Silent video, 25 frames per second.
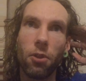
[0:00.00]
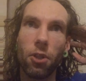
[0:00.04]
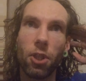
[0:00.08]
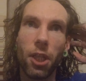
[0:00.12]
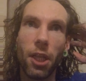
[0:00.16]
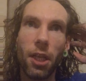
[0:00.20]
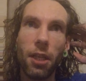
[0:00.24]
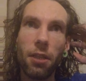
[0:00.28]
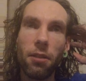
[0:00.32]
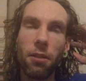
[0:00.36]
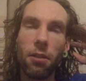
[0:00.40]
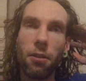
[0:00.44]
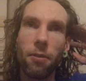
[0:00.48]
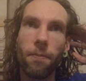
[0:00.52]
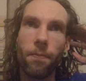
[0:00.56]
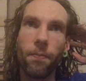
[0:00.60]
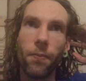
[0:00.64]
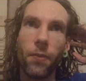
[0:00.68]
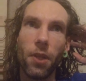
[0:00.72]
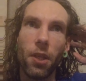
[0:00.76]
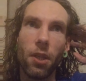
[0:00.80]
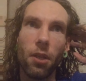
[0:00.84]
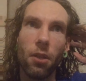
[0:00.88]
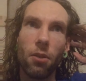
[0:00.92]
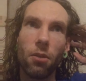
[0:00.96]
jet,
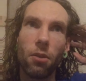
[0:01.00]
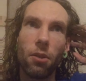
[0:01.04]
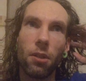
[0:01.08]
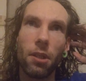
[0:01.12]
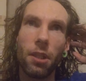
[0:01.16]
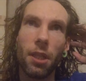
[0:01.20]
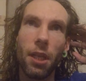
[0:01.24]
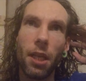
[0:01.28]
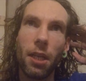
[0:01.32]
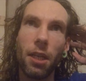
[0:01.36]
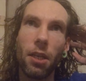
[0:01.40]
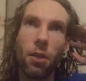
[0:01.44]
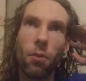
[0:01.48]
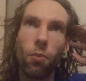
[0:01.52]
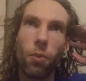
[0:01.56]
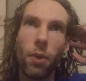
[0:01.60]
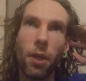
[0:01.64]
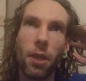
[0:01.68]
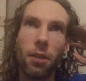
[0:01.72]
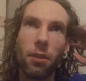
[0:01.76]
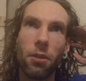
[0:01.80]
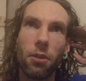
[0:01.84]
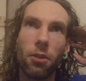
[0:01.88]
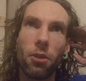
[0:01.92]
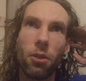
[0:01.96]
then it
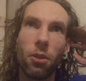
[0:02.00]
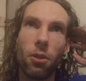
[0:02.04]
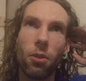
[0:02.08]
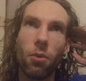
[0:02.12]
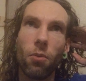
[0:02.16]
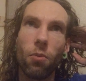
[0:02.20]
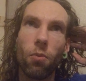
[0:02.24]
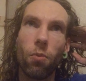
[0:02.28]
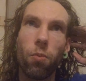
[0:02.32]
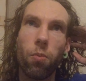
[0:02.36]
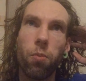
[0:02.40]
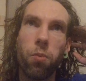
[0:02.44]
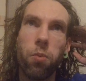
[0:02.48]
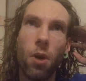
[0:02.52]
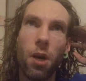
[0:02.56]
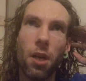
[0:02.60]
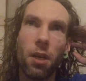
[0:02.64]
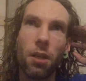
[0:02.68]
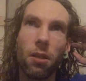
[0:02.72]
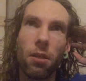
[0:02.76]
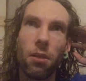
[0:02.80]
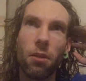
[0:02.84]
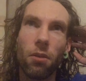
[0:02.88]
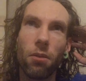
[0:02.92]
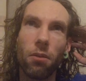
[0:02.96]
went to
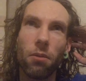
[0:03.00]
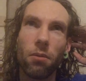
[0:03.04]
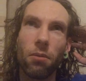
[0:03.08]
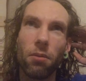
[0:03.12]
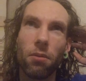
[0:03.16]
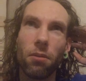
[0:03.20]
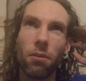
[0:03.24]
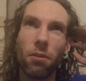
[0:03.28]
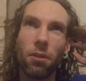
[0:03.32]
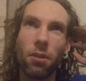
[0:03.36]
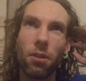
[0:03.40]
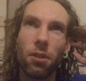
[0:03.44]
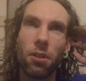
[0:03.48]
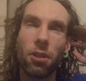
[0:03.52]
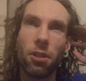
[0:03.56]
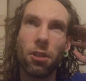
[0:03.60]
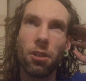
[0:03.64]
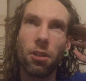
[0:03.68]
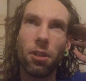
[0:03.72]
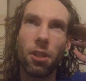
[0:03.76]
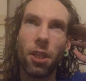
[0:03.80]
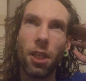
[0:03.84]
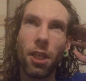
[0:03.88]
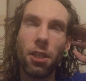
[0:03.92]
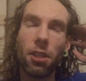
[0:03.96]

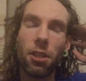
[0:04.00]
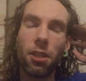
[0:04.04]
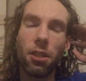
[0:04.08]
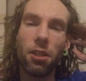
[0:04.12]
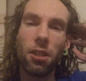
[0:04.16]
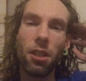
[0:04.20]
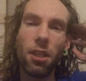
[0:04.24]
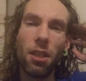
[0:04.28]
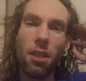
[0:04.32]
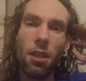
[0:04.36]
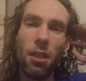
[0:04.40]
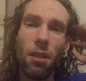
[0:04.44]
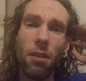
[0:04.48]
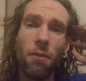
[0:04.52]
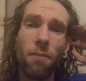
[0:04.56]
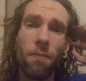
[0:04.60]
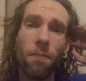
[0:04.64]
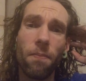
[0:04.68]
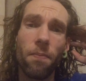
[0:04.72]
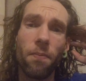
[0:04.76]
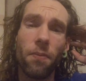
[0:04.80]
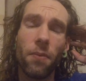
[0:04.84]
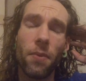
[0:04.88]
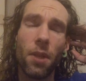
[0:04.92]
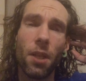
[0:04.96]
160.
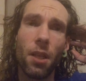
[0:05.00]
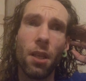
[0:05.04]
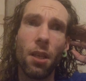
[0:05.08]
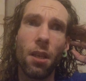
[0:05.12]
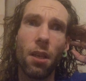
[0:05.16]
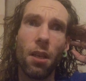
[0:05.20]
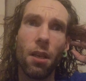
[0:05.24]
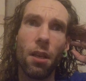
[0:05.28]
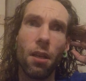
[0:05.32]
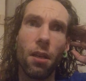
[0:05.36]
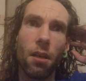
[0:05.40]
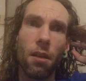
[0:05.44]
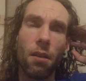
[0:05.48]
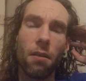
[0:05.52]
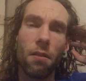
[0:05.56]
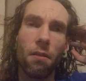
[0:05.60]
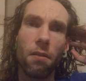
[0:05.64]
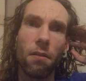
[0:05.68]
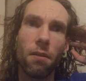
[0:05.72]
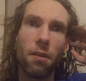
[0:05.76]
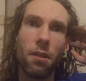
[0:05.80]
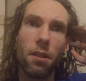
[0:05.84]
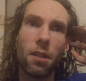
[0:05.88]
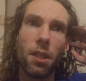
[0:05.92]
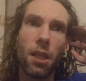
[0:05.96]

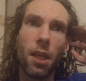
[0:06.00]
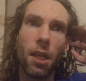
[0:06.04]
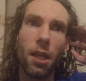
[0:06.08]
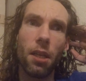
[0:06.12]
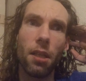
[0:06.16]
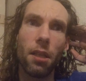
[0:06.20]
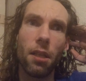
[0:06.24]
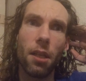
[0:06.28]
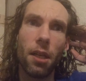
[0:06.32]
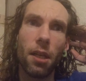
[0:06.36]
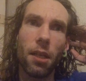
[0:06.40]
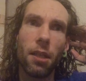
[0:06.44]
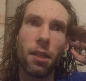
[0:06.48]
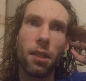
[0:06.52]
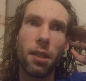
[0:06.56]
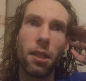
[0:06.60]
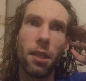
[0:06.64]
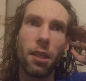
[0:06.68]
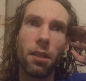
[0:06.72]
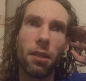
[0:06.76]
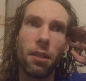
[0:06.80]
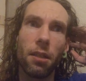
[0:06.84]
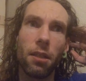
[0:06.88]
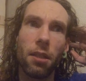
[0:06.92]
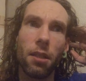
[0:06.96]
Then I
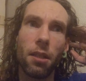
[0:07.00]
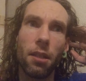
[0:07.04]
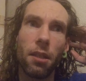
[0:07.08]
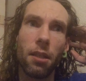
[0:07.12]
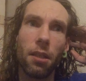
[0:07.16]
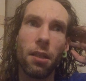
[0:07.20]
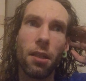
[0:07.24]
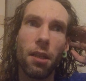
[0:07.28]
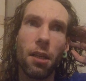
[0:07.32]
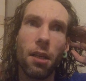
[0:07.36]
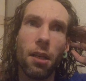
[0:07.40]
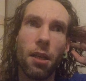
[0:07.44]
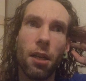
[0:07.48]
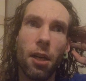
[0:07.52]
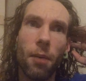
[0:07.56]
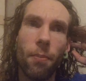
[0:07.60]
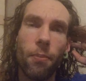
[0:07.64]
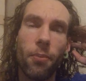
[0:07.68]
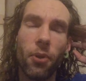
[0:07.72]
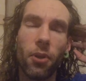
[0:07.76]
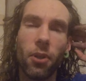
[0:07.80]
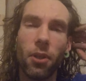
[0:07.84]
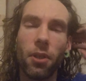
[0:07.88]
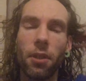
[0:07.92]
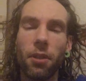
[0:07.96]
did the
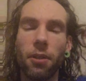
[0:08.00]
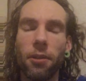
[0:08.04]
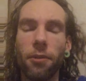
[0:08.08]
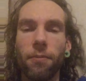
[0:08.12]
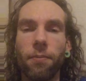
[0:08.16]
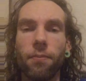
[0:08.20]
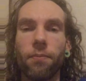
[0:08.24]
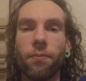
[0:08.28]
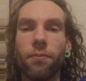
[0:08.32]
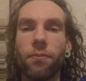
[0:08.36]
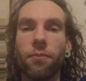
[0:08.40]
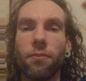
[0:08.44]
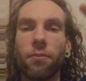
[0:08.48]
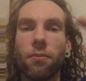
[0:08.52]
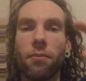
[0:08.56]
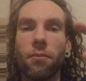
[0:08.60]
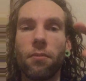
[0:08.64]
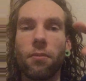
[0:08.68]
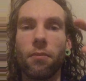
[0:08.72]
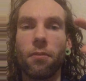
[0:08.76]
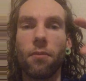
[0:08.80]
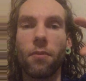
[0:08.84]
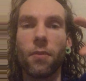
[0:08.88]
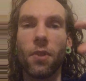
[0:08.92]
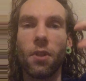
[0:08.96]
upper
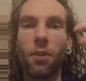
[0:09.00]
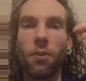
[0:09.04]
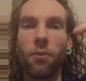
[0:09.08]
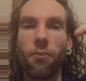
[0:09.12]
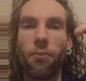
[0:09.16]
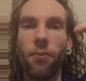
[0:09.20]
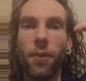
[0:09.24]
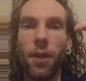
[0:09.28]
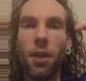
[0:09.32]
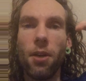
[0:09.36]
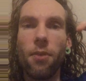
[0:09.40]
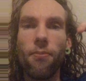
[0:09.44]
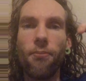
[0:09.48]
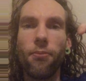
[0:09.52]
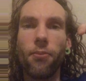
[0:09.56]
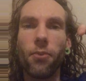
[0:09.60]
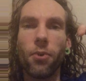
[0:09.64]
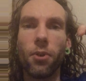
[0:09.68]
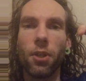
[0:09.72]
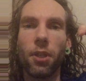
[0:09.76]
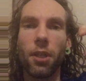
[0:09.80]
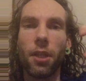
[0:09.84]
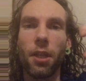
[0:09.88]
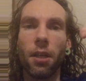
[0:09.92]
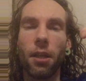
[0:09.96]
valve
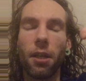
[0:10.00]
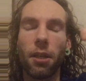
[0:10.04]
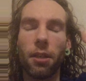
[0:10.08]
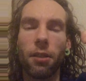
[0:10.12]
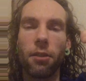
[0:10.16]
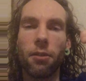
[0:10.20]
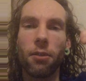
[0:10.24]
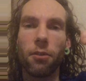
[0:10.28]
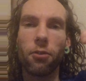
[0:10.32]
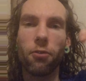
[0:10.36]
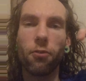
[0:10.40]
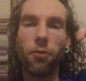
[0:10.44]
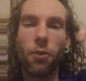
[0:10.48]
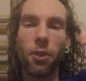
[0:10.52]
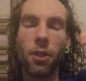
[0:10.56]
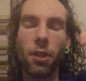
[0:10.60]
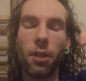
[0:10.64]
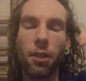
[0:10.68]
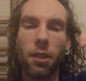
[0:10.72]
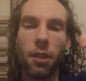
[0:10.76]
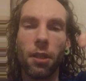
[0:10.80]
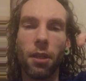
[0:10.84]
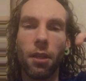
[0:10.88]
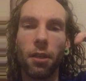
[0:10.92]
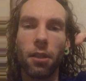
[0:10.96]
for the
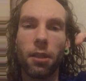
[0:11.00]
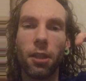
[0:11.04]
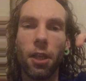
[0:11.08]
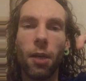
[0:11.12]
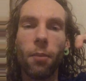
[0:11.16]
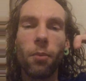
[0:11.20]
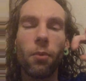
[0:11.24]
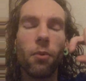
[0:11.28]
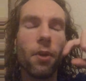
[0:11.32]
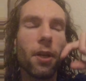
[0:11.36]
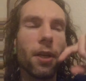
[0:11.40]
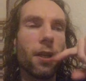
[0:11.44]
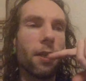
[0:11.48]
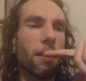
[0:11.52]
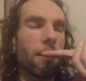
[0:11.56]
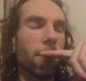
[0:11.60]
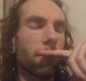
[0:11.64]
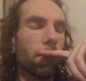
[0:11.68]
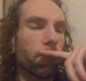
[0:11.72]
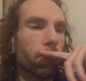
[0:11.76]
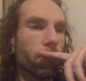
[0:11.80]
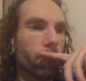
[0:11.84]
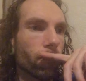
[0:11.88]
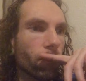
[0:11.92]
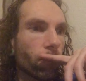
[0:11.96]
electronic
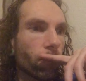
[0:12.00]
carburetor.